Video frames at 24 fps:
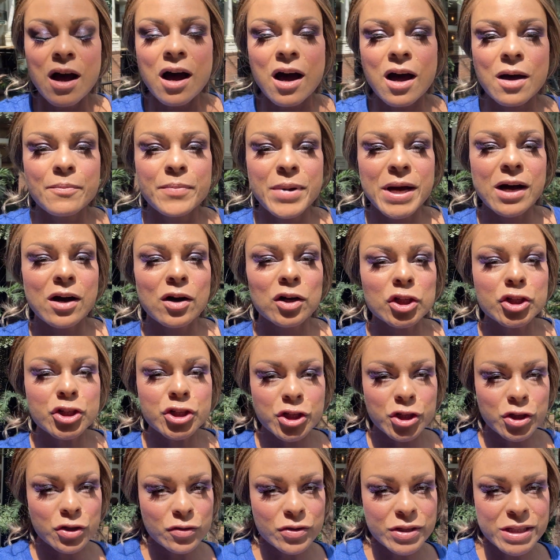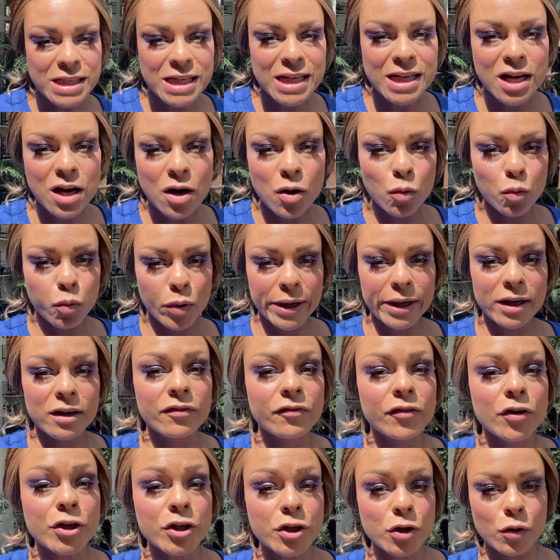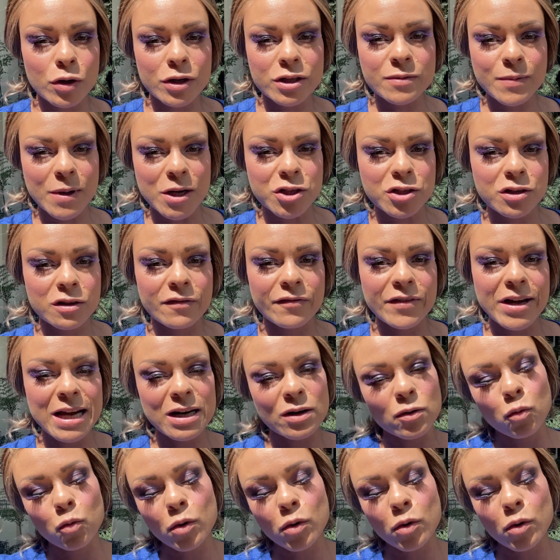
about choosing a wig for your special event,